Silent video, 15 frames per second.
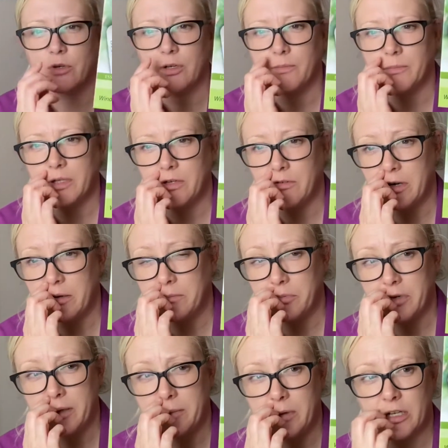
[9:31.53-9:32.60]
be grown
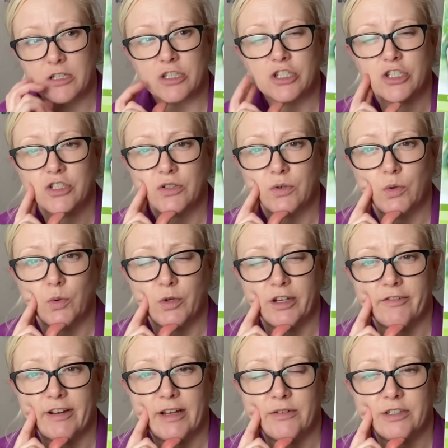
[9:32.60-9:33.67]
pretty much all year
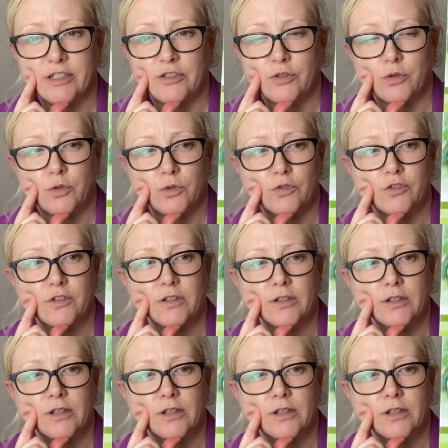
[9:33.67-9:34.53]
round indoors,